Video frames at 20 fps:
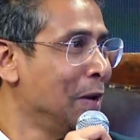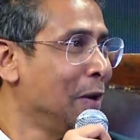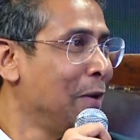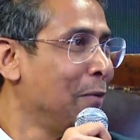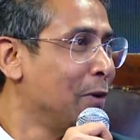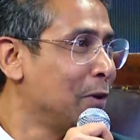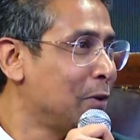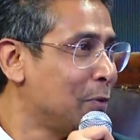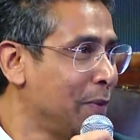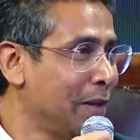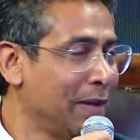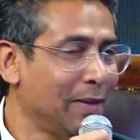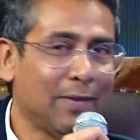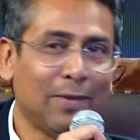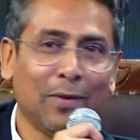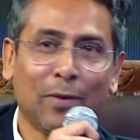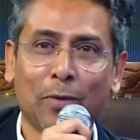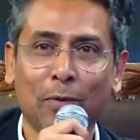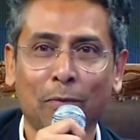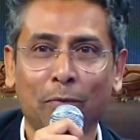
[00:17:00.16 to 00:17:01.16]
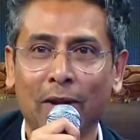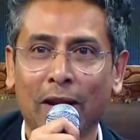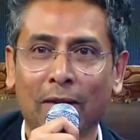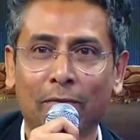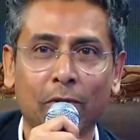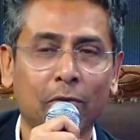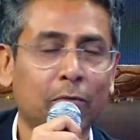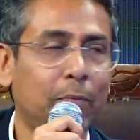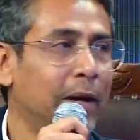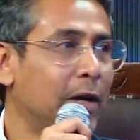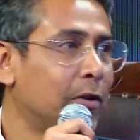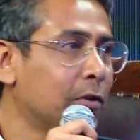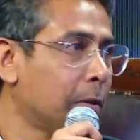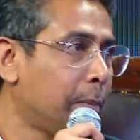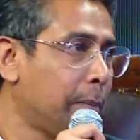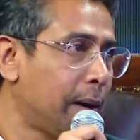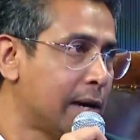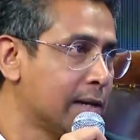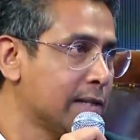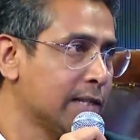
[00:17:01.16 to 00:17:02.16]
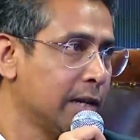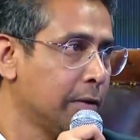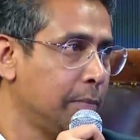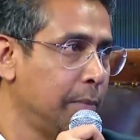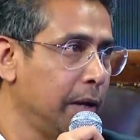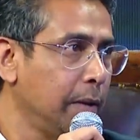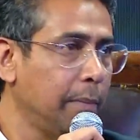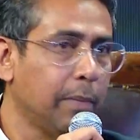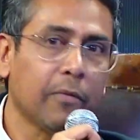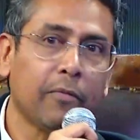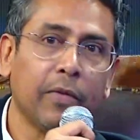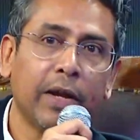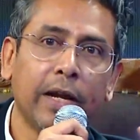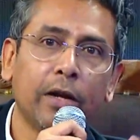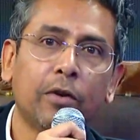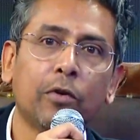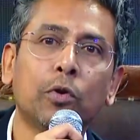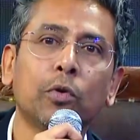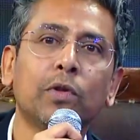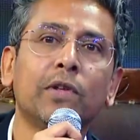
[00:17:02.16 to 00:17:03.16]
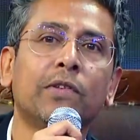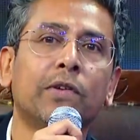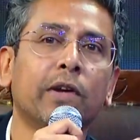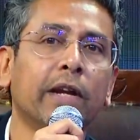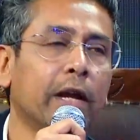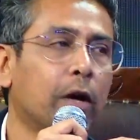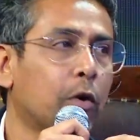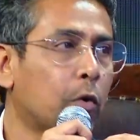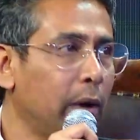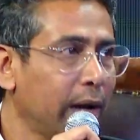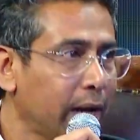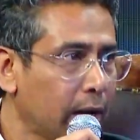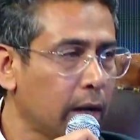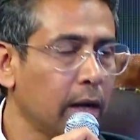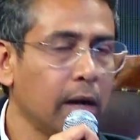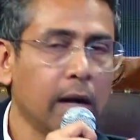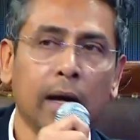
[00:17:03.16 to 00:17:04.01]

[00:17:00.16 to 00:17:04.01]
which means, we'll have to speak to the powers that be, but we need to do this really quick.